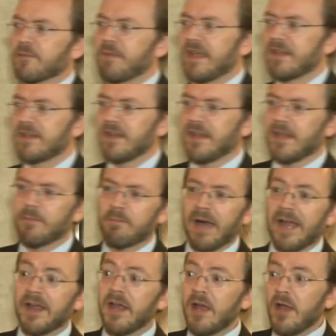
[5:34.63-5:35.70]
abandoning him
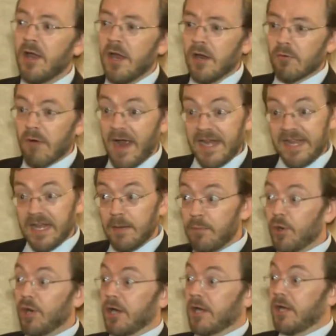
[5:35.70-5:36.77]
by writing a
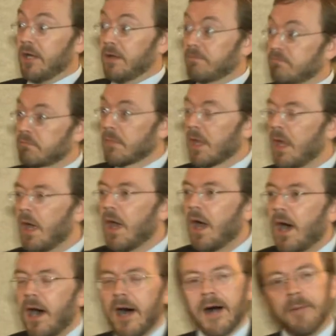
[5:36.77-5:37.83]
book
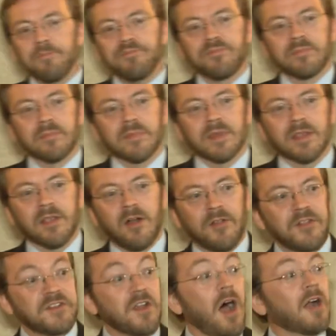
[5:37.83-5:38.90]

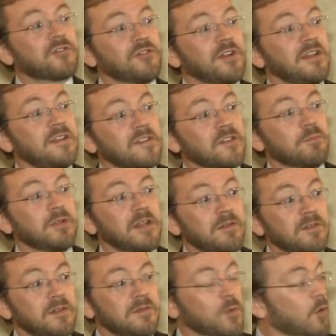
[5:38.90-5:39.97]
called The Doctrine and Discipline
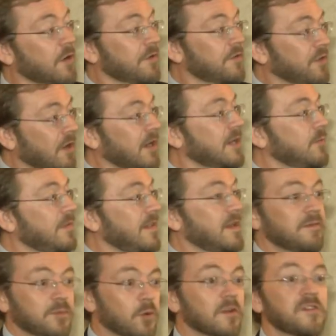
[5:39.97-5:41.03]
of Divorce, arguing that
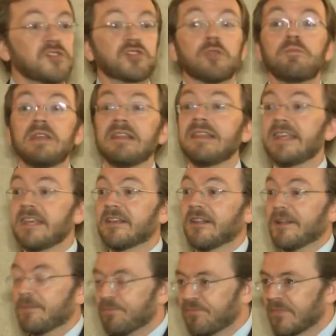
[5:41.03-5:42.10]
divorce should be
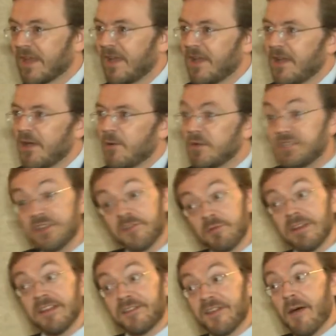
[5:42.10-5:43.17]
legal, which is
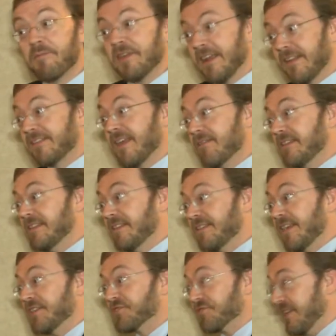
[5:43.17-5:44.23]
really something in 17th
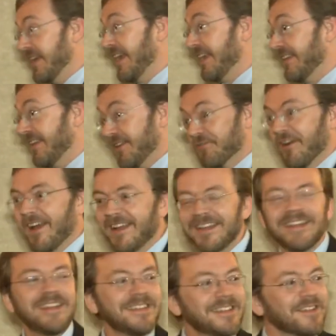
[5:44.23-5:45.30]
century England, right,
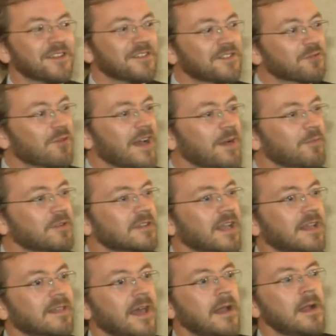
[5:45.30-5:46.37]
to write a book
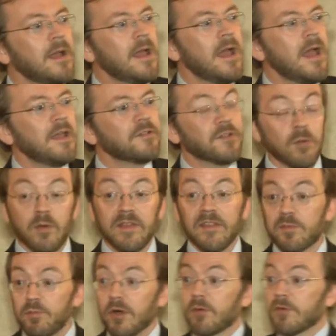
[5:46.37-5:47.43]
like that. So when
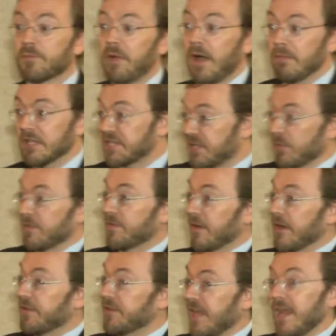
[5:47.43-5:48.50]
this book was published, it was
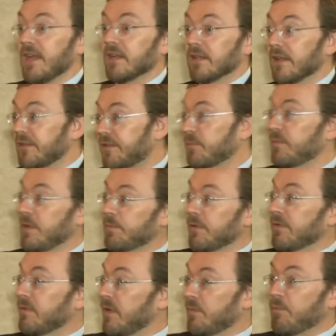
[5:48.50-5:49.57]
very scandalous, and
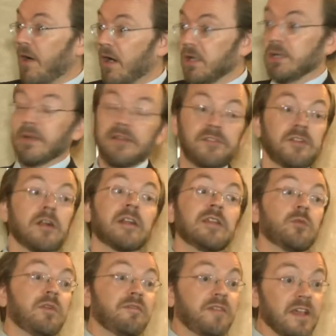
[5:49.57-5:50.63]
people in Parliament started
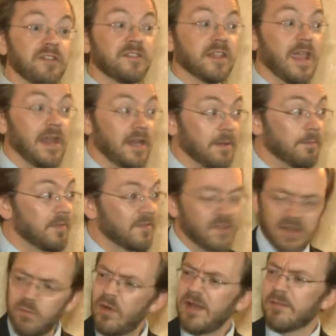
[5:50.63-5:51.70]
to investigate him and
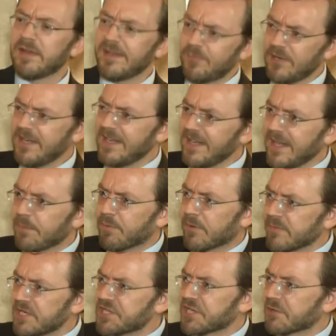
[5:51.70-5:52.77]
said, wait a minute, when did he get
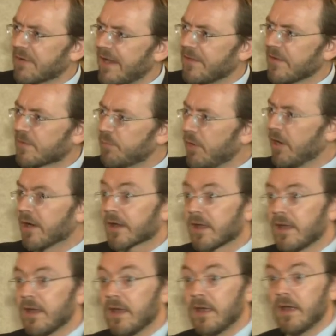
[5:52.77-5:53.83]
permission to write this book?
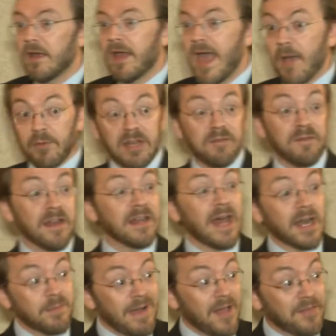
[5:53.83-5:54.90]
And when he found
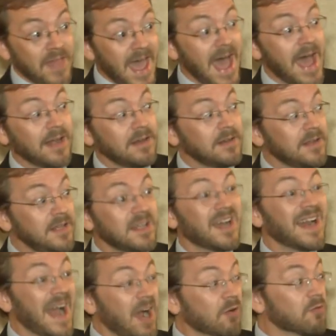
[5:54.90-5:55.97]
out about that, he
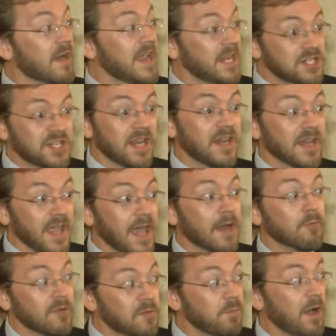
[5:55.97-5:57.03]
got outraged and,
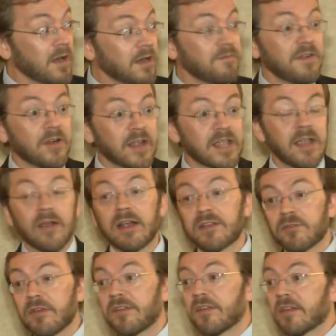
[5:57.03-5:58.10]
again, responded very
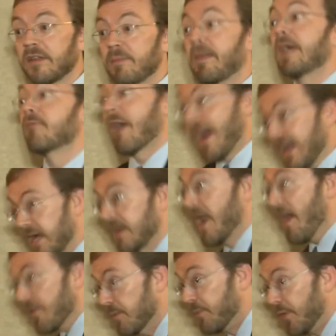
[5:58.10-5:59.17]
characteristically by writing
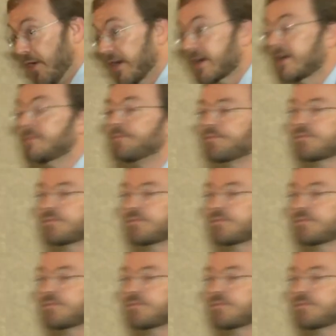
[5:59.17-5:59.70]
another book,